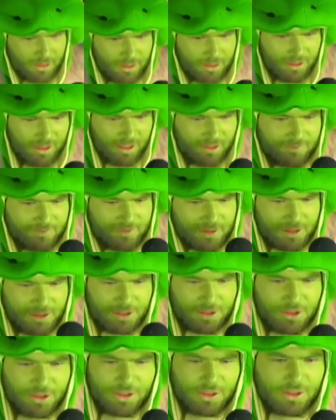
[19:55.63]
yeah, Philly,
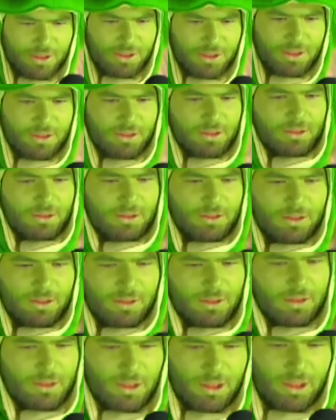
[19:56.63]
Jersey
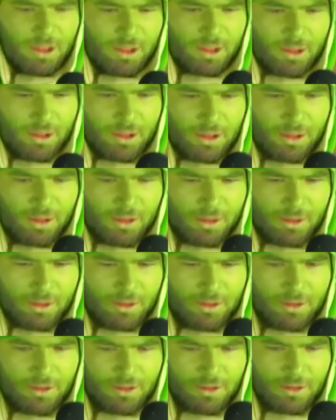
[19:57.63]
are
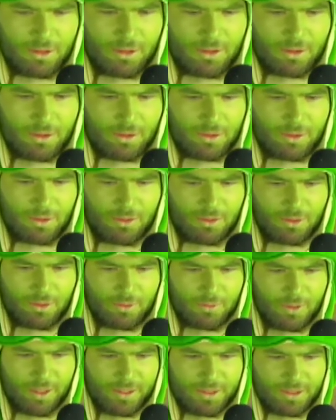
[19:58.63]
the
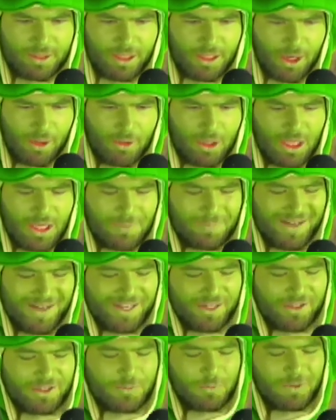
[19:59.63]
way to go. But
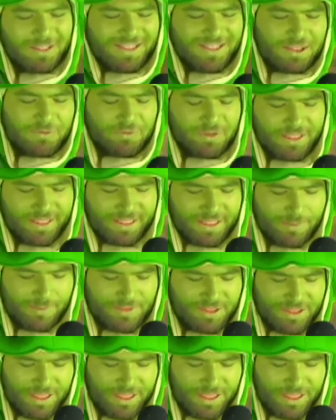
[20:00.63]
here's what this really comes